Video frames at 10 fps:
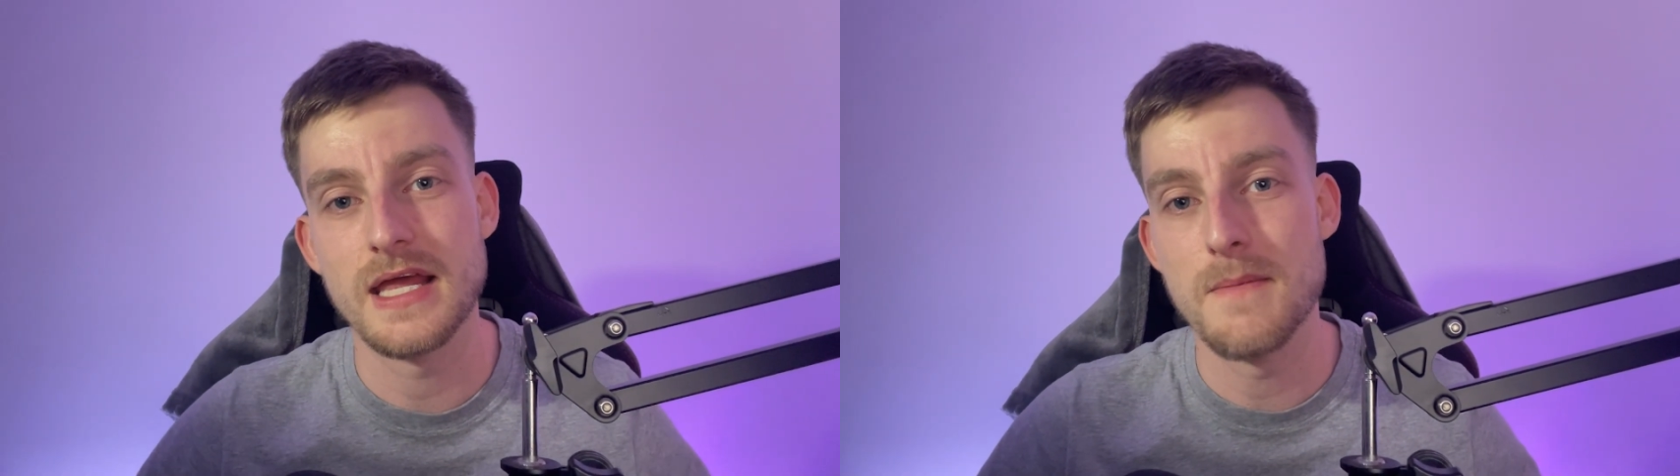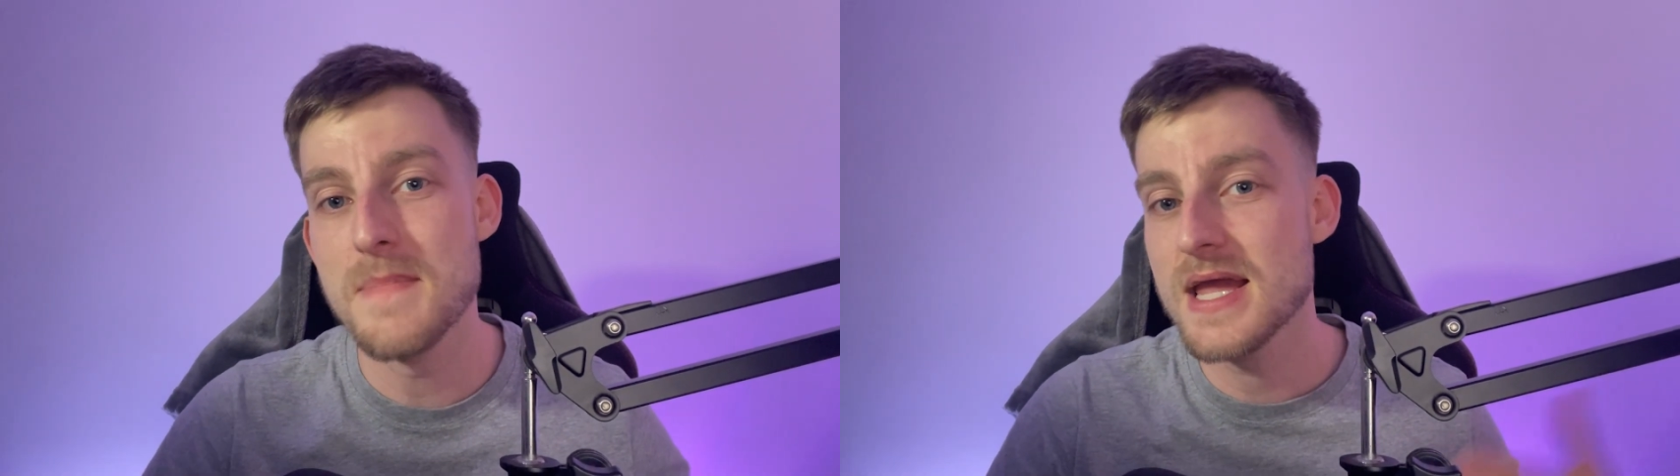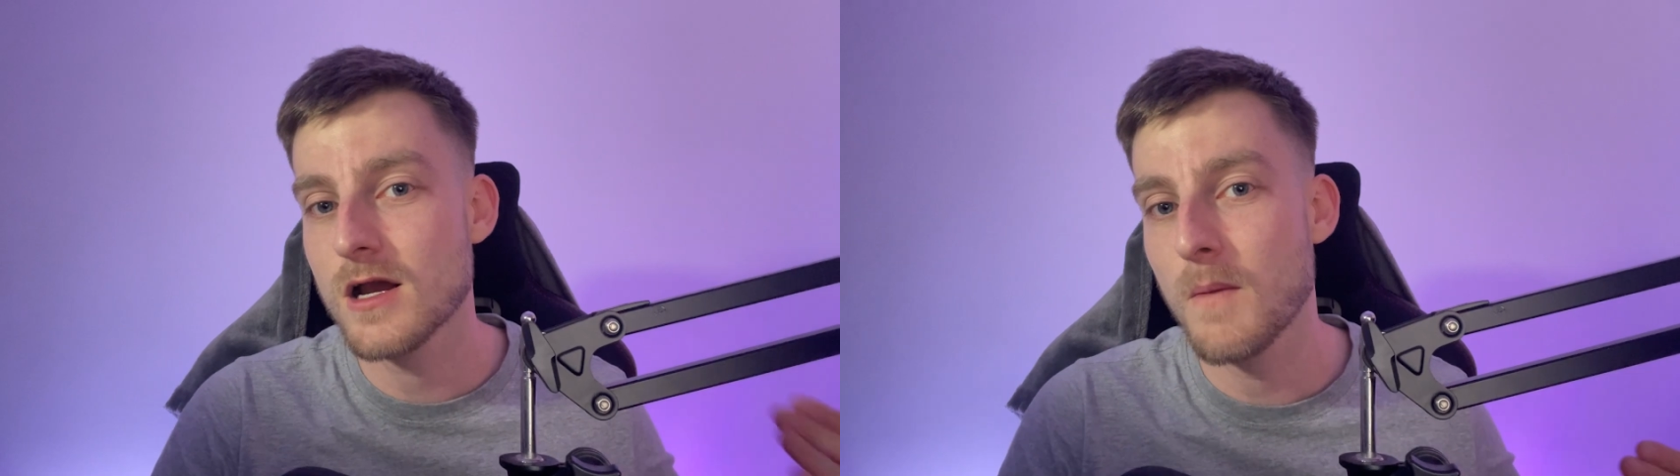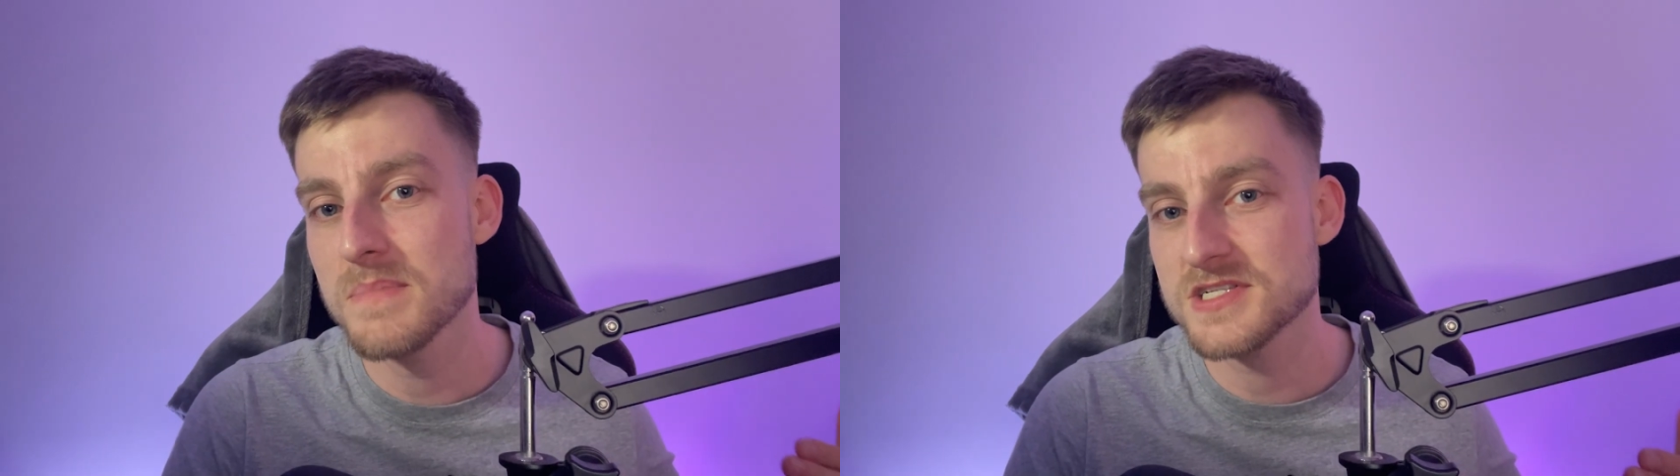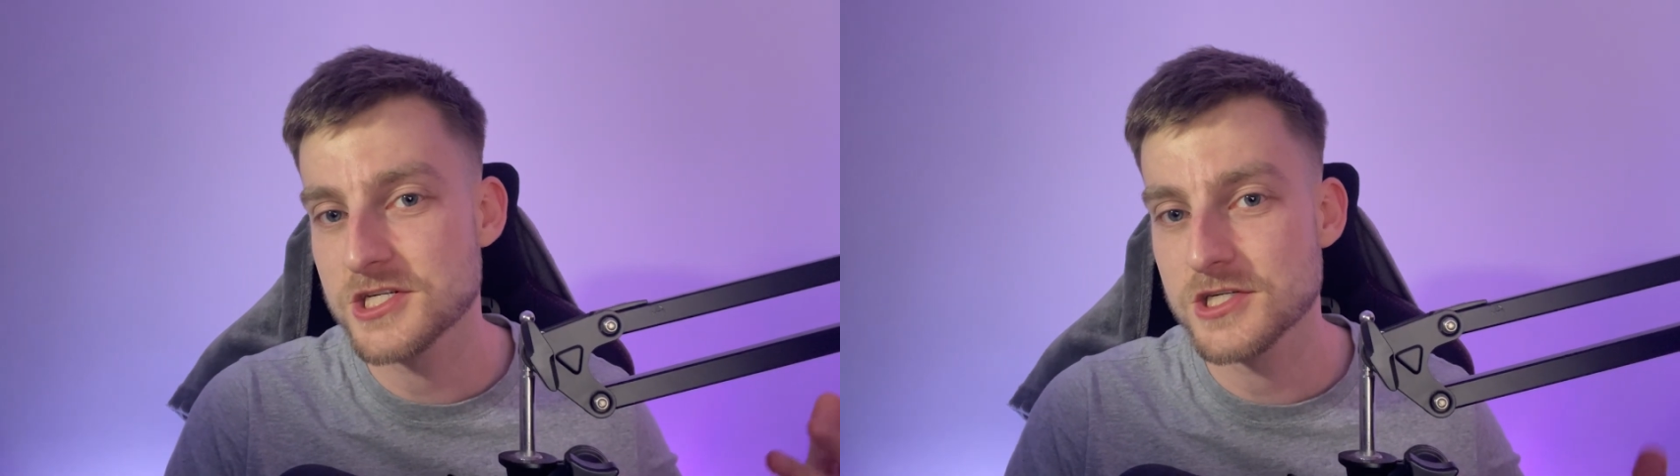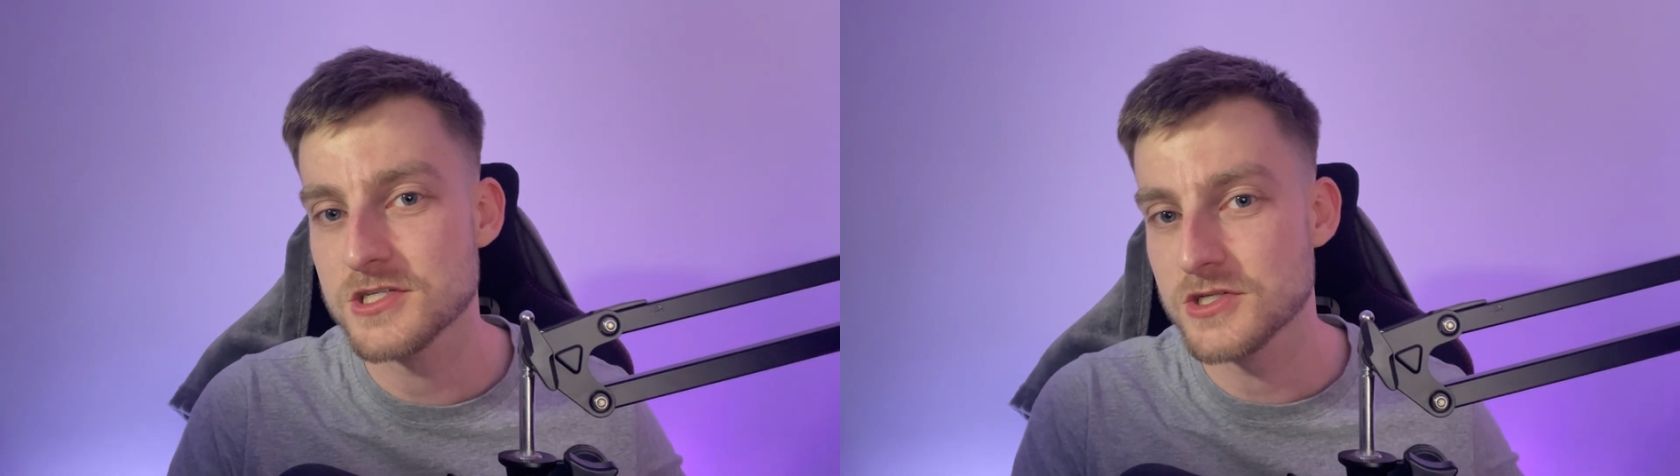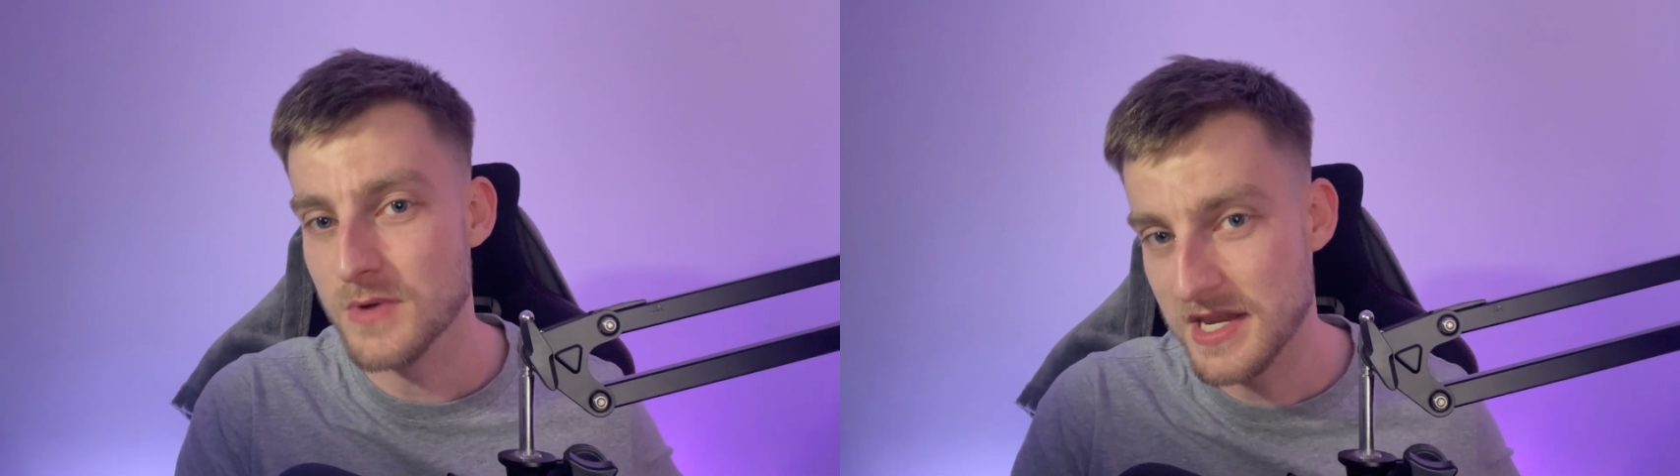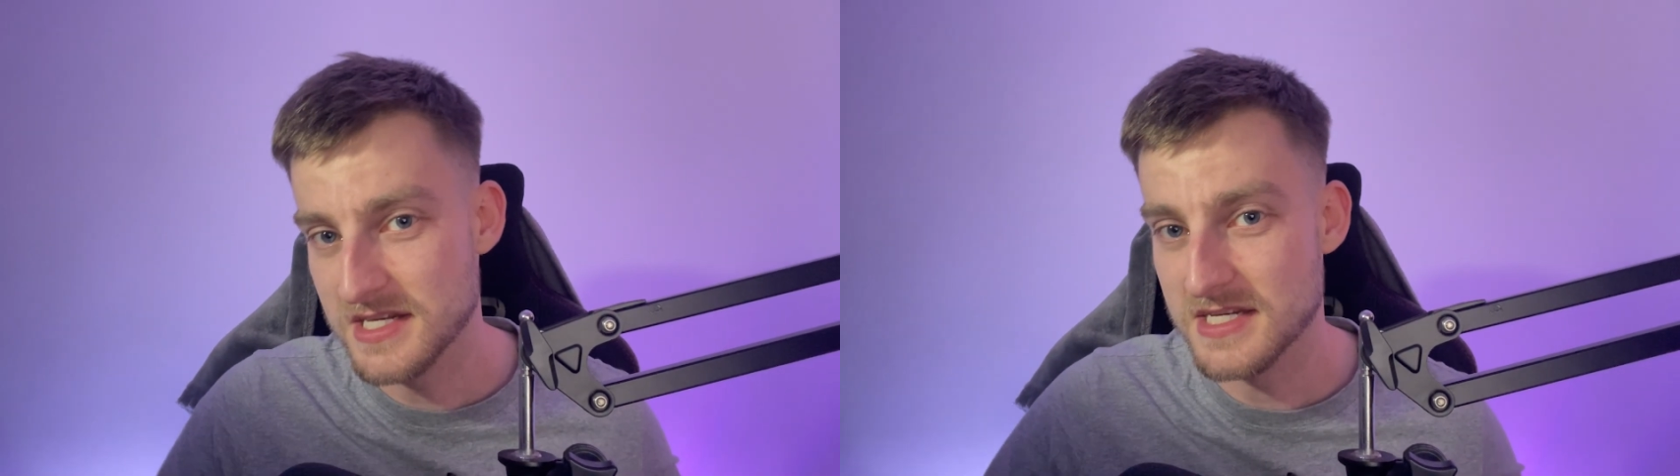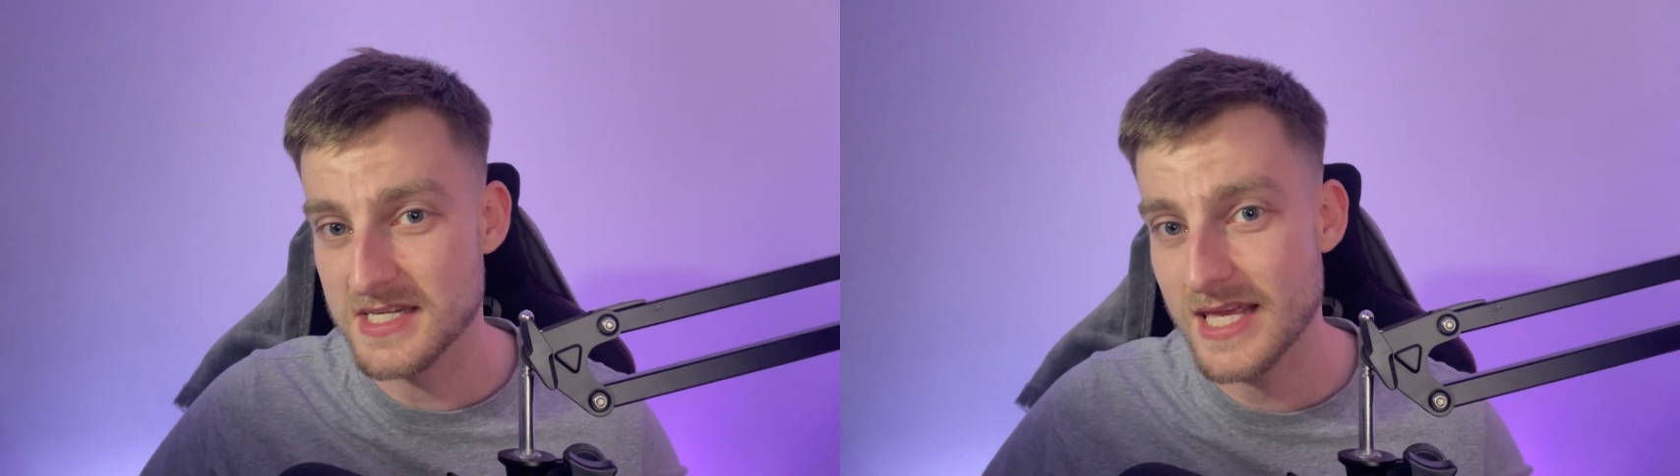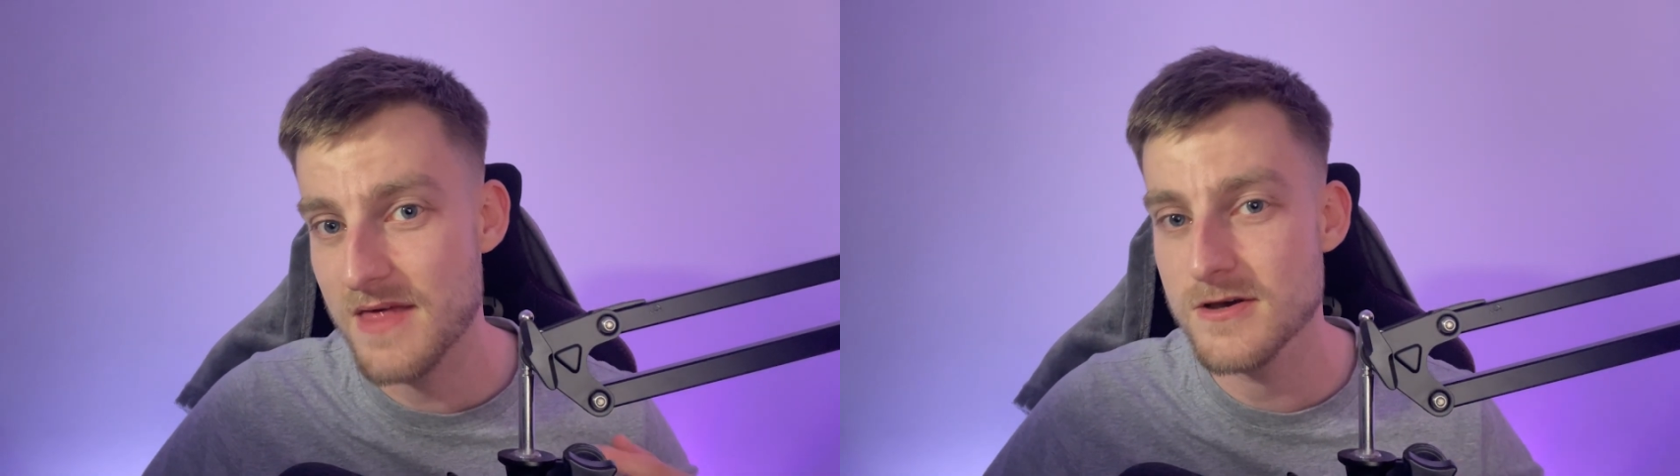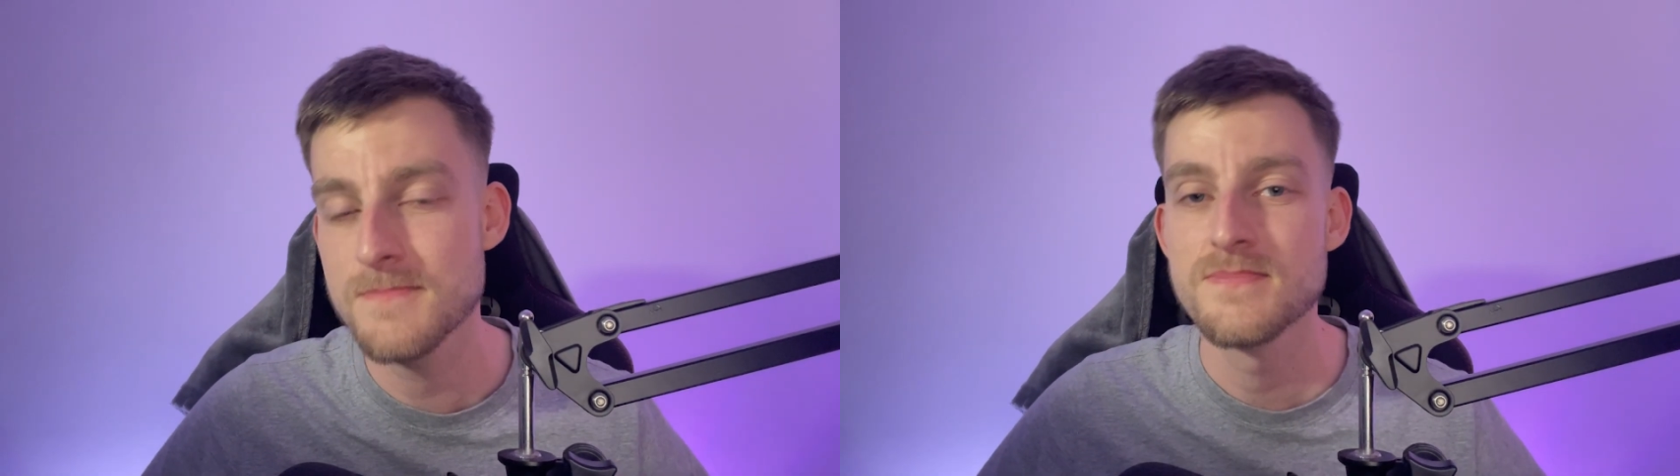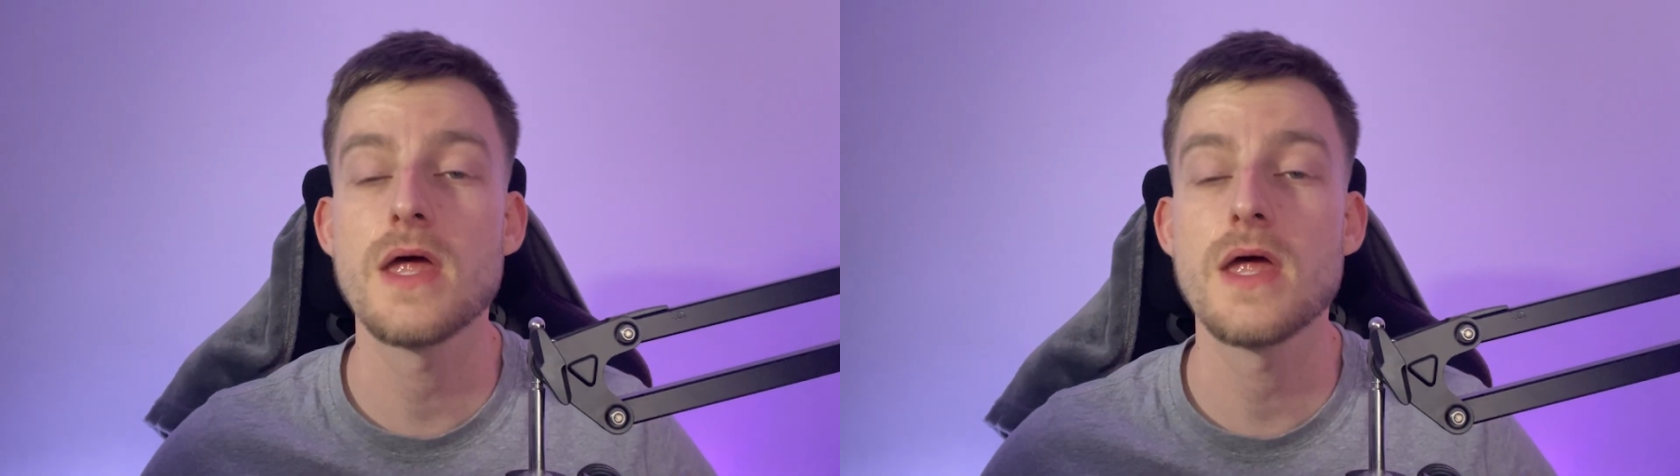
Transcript: in a main composition to edit it together.